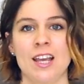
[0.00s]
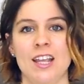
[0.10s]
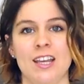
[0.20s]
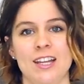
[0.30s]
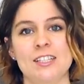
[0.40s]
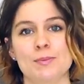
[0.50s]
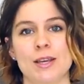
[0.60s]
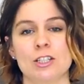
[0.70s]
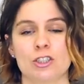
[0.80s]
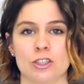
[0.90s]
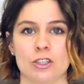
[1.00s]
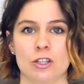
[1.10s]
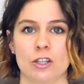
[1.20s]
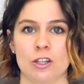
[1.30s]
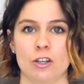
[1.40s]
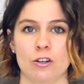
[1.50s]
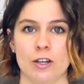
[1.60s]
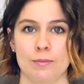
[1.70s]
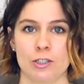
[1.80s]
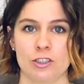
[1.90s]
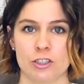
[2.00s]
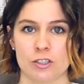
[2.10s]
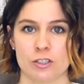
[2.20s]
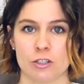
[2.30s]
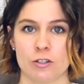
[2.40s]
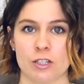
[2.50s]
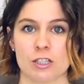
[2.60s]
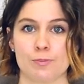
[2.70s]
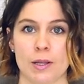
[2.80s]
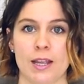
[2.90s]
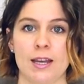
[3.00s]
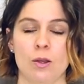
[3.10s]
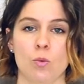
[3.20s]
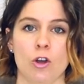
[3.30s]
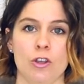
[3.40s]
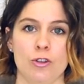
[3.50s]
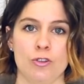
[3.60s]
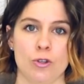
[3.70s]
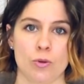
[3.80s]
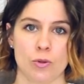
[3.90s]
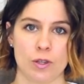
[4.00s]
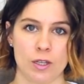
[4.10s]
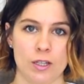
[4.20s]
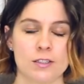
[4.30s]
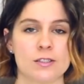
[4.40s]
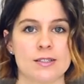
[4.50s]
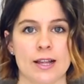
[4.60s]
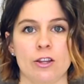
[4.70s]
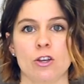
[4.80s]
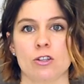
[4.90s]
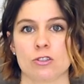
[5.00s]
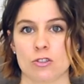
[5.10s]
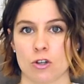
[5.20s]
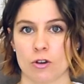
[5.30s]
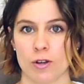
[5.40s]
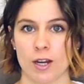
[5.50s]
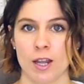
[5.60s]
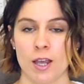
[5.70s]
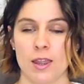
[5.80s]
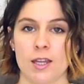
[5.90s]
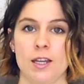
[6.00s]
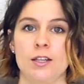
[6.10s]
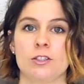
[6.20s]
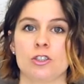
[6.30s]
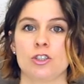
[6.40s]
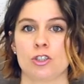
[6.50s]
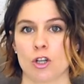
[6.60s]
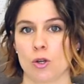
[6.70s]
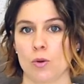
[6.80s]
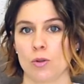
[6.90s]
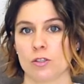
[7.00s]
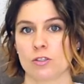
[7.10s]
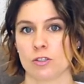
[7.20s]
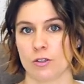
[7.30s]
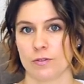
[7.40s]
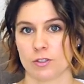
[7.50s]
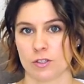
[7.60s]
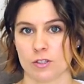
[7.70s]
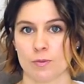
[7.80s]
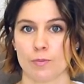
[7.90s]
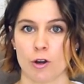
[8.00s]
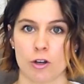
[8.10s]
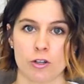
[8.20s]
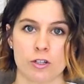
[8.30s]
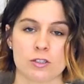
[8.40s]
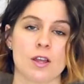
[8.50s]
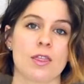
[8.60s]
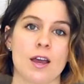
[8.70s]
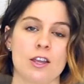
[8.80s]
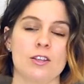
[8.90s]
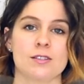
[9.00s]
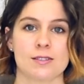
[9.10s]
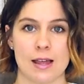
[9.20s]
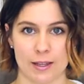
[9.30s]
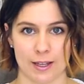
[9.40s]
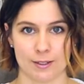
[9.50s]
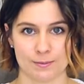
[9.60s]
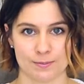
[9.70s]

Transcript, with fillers: You need to make sure that your images are explaining what you do. They need to tell your story. They need to show the services and product that you're selling.